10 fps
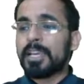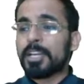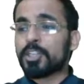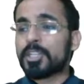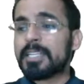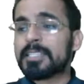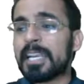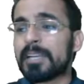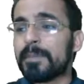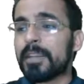Just
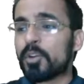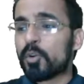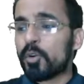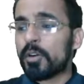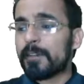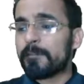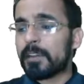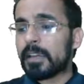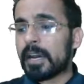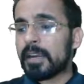let me know if
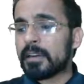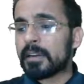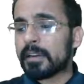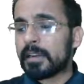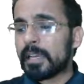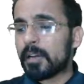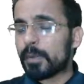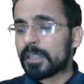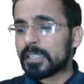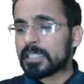we are clear
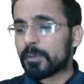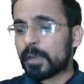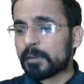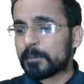with this one.